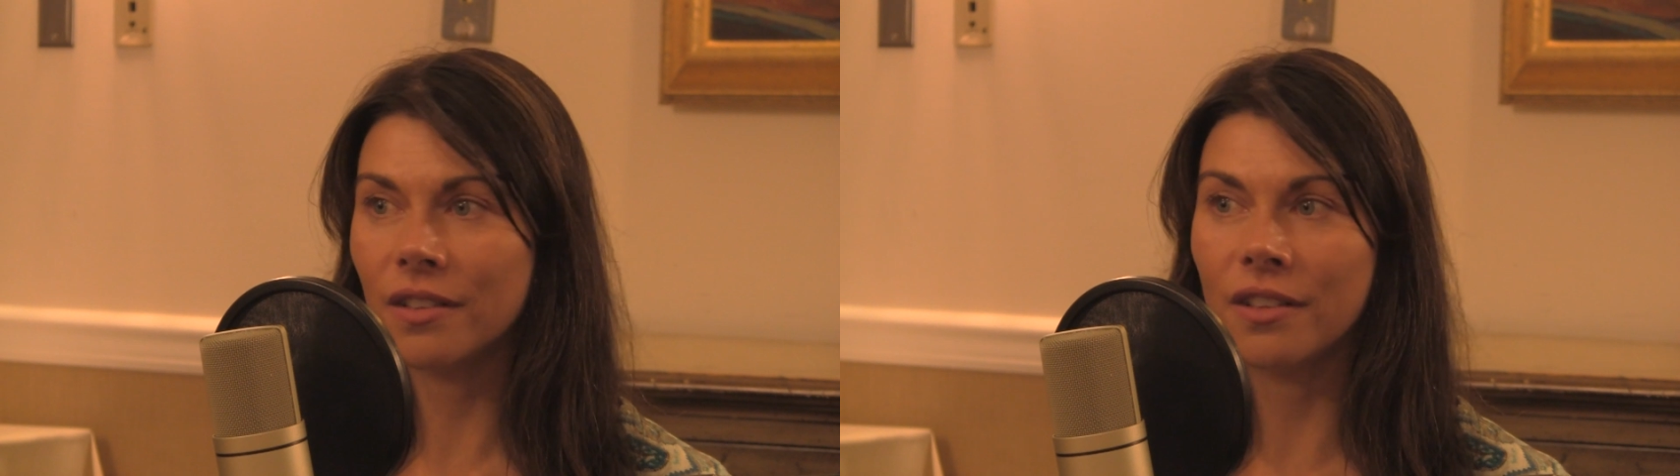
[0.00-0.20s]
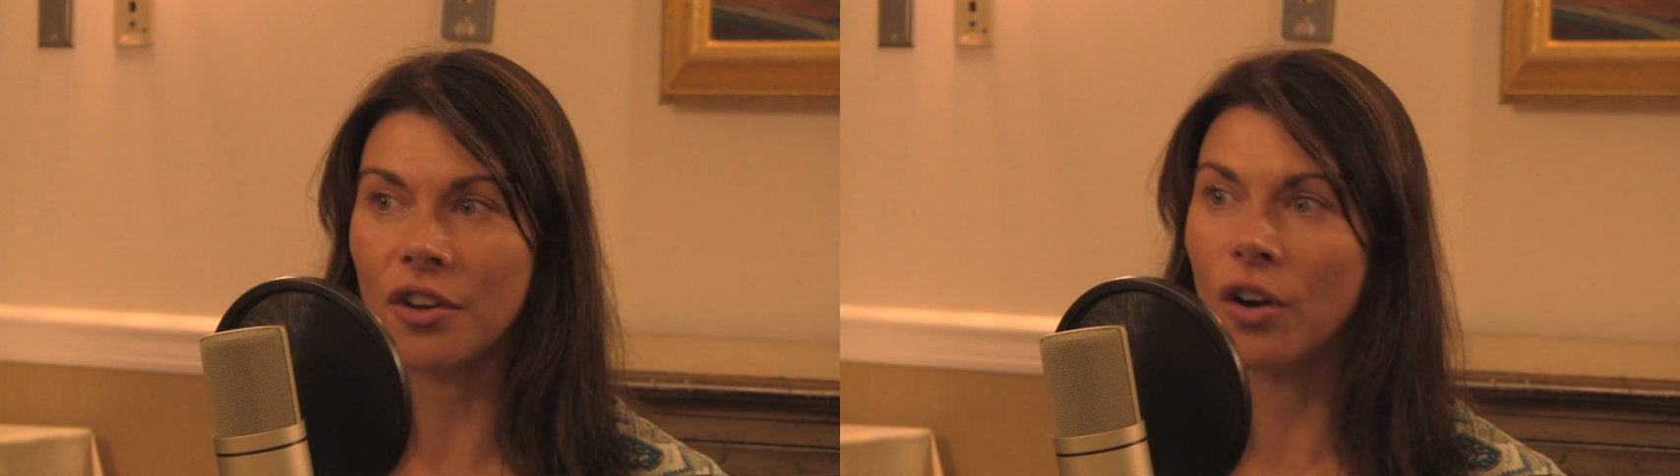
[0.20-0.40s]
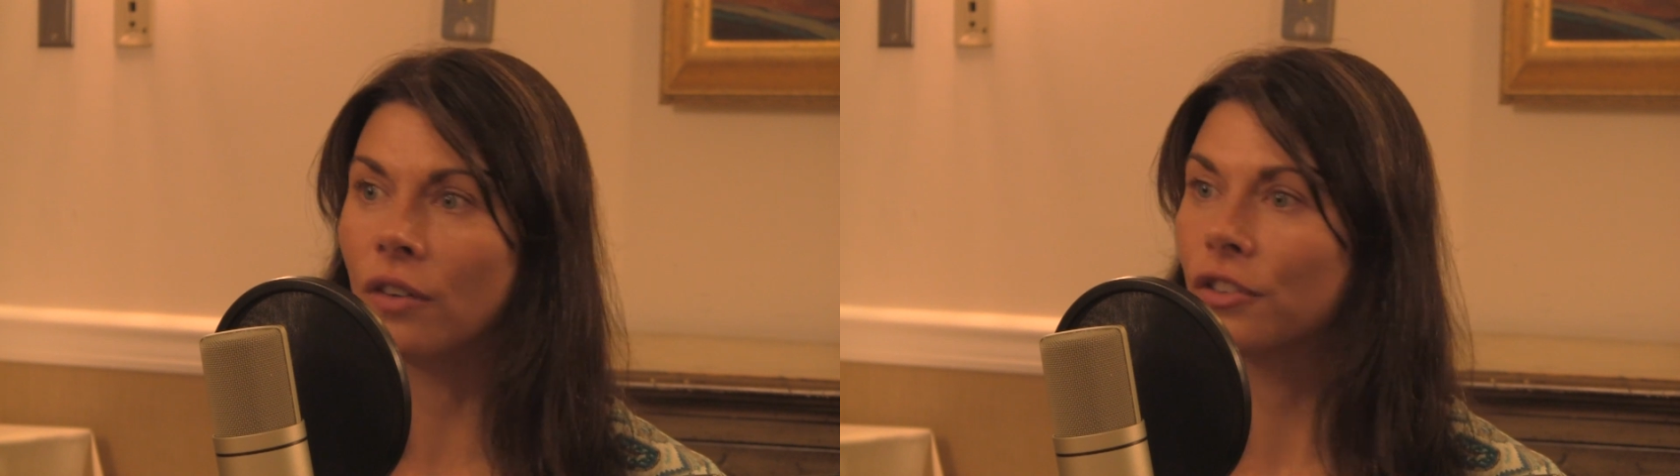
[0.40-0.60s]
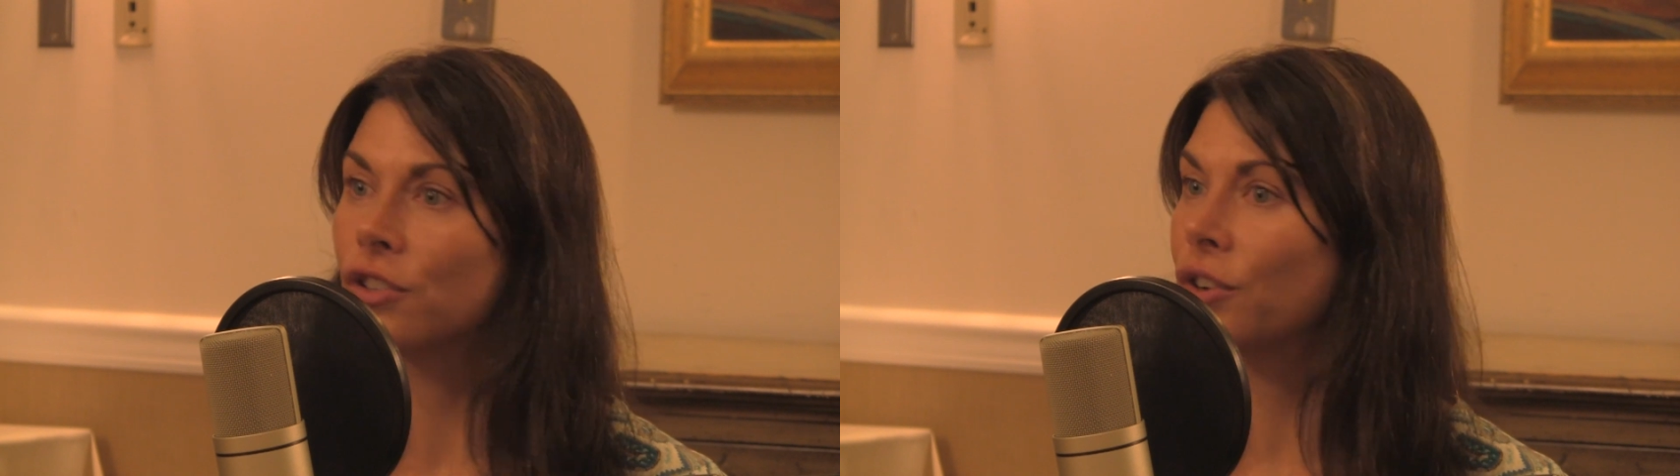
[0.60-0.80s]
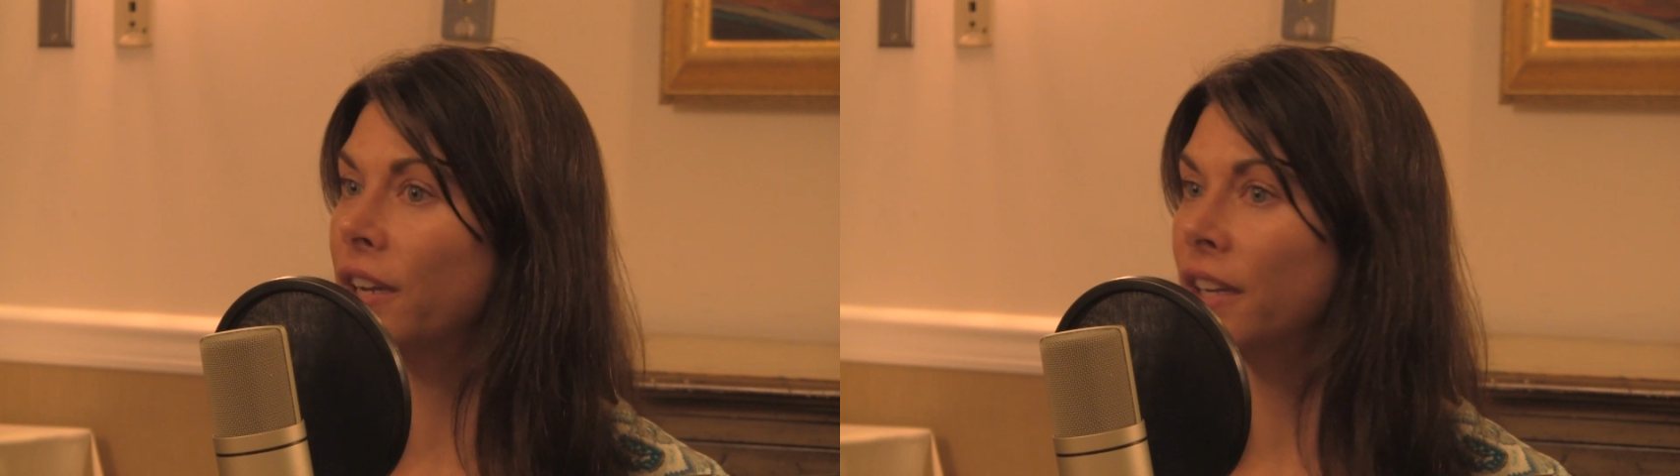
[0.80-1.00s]
the over
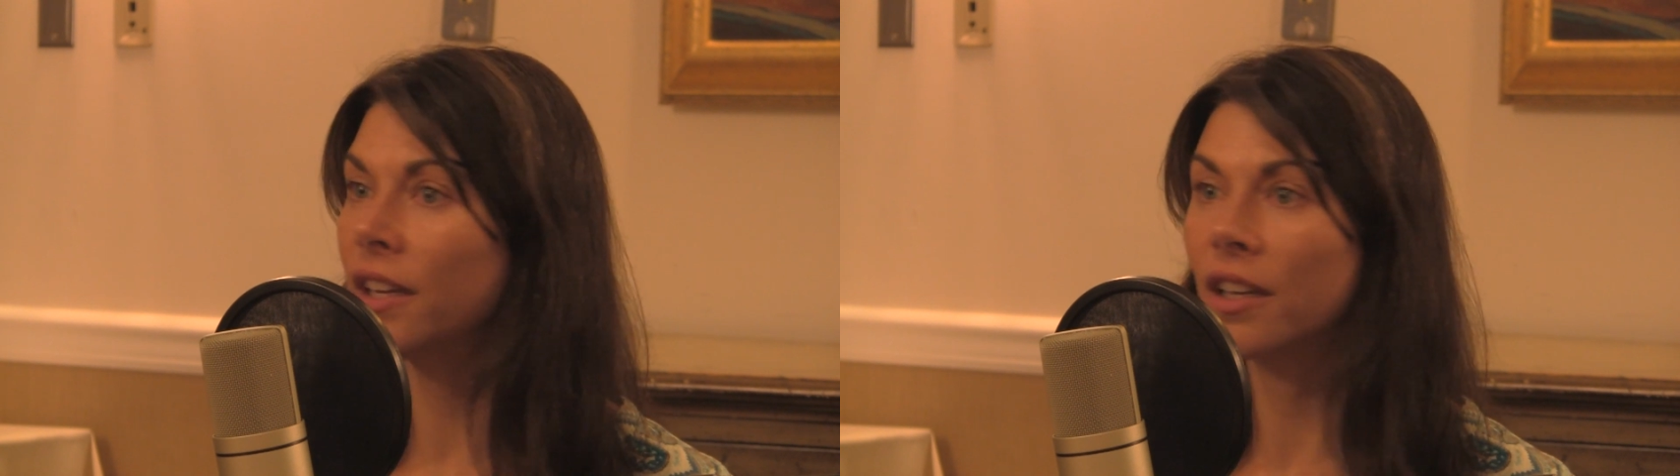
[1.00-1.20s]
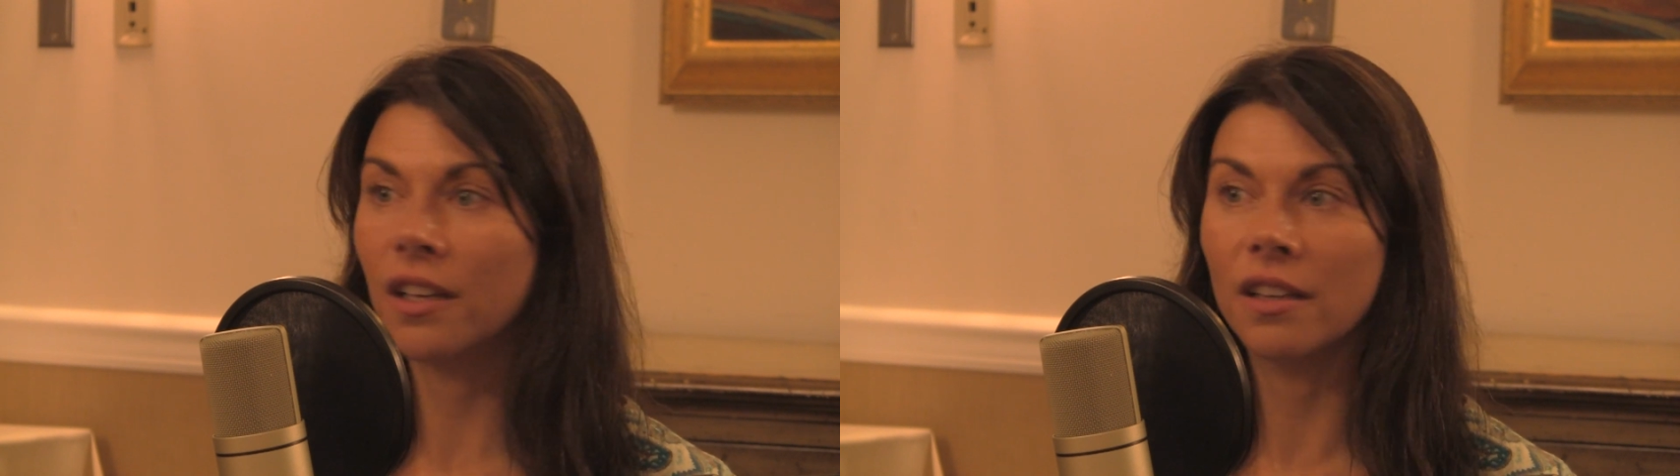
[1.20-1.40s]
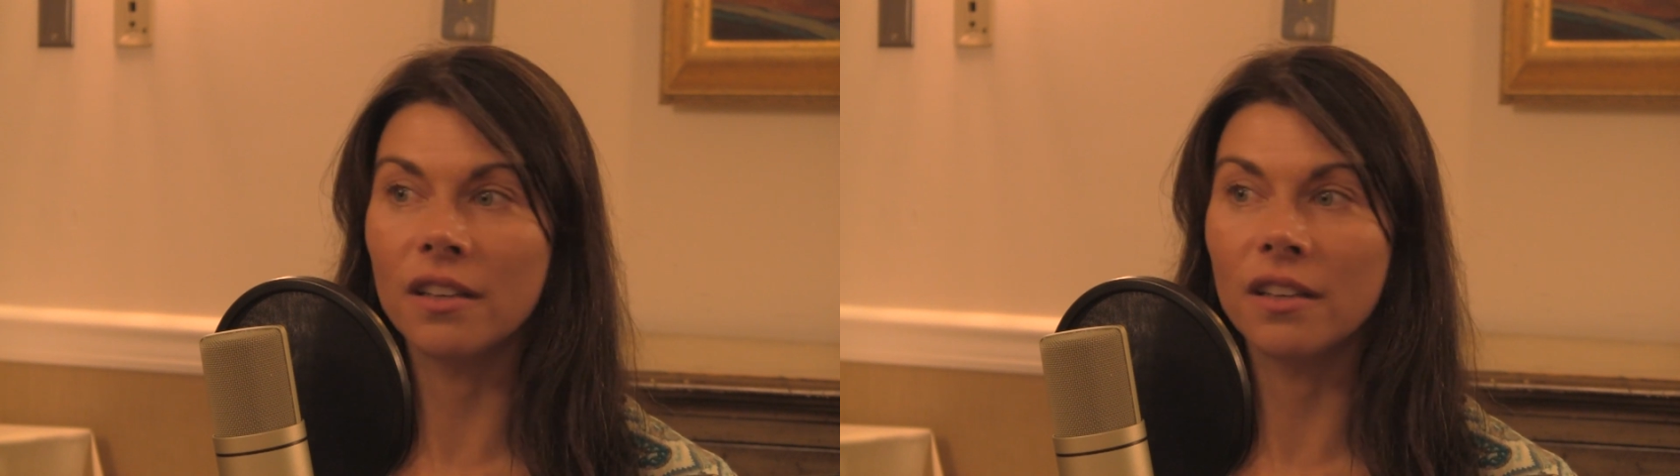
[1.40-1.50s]
drinking.